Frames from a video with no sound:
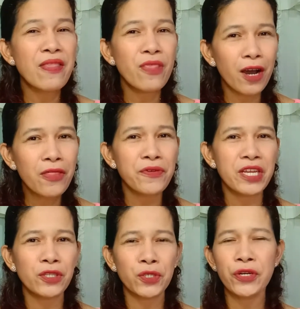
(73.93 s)
another
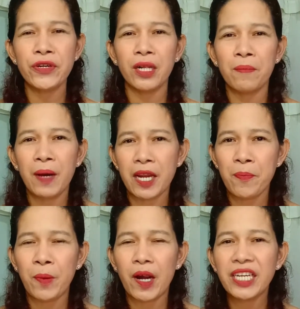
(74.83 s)
internal
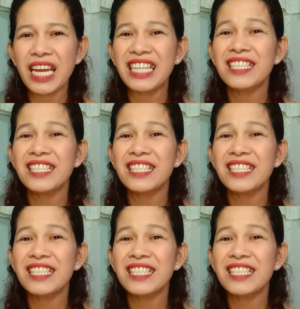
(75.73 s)
body part,